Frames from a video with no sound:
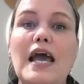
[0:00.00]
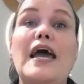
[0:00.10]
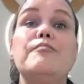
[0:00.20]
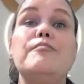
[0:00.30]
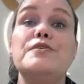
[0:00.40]

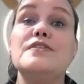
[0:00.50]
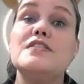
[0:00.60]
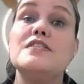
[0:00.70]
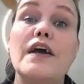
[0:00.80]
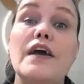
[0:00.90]
and
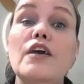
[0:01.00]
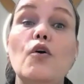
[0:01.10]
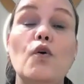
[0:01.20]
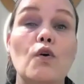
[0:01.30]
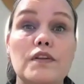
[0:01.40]
presiding
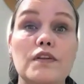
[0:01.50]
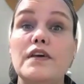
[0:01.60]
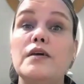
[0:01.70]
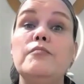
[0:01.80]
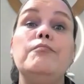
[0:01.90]
over
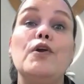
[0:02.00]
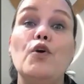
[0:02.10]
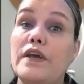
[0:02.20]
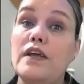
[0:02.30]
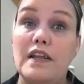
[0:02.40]
the
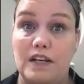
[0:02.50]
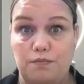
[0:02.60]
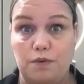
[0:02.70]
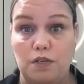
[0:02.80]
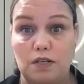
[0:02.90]
employee
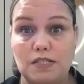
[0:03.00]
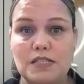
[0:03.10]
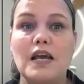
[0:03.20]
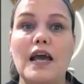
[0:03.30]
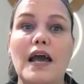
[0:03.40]
networks
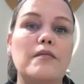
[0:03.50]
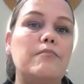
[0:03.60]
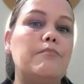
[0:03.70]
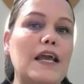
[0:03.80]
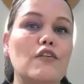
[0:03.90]
at
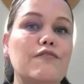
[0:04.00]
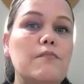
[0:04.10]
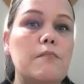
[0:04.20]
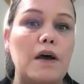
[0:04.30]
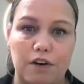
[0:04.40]
Bank of
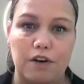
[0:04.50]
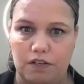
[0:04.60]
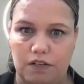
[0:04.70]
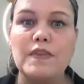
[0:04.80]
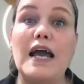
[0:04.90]

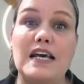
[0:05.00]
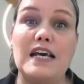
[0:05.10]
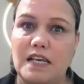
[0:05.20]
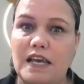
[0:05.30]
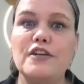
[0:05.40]
America as
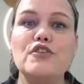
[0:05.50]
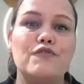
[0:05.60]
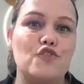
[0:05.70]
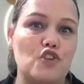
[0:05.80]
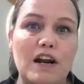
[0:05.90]
head of
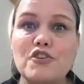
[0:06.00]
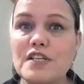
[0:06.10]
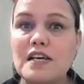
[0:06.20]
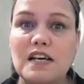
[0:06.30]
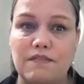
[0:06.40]
charity
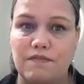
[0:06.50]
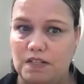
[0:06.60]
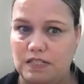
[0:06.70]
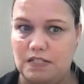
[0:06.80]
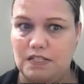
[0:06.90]
and
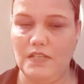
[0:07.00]
diversity.